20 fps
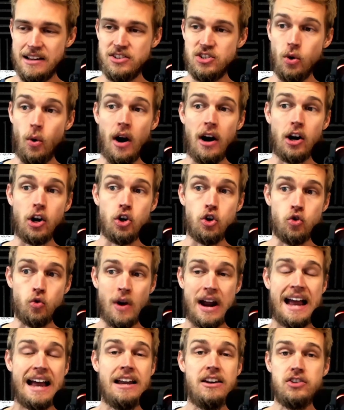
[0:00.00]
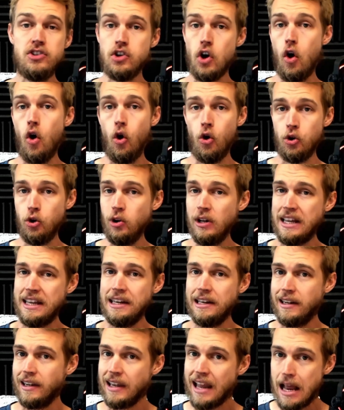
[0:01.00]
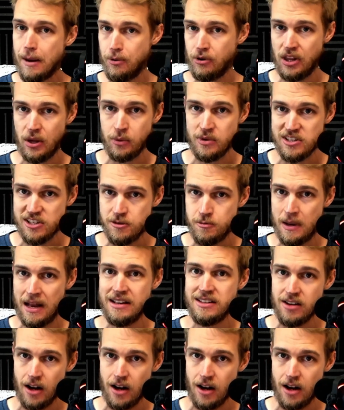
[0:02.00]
So our grand total in labor that we spent